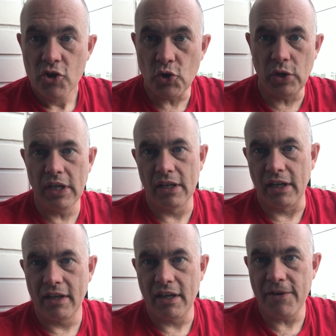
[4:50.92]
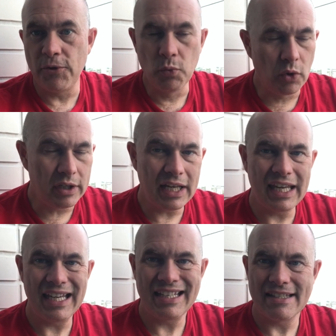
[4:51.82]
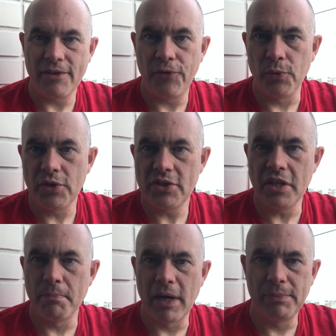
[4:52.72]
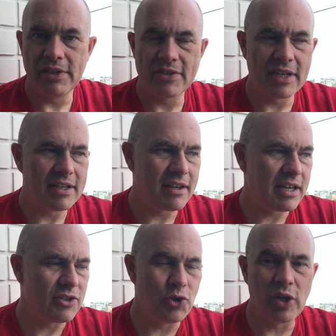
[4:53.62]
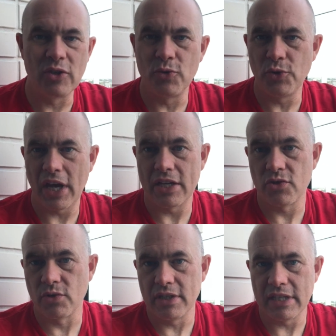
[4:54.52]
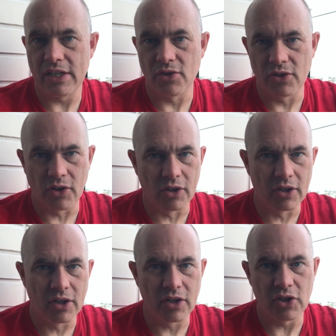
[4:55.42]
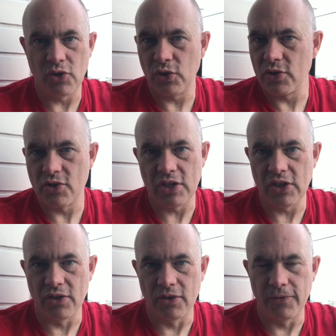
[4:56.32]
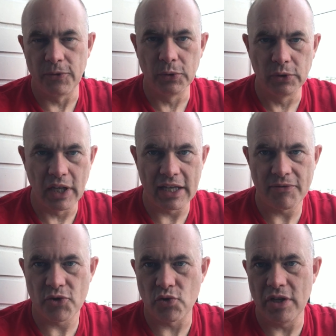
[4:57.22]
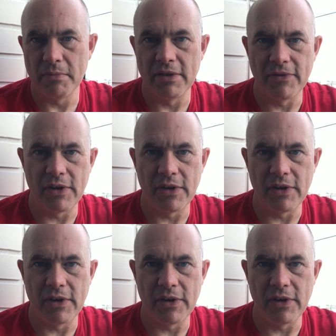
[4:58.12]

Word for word: So yeah, uh, if you want to get, if you want to see the public side of that, you can go to asteroid day dot org and you can see the full live stream and the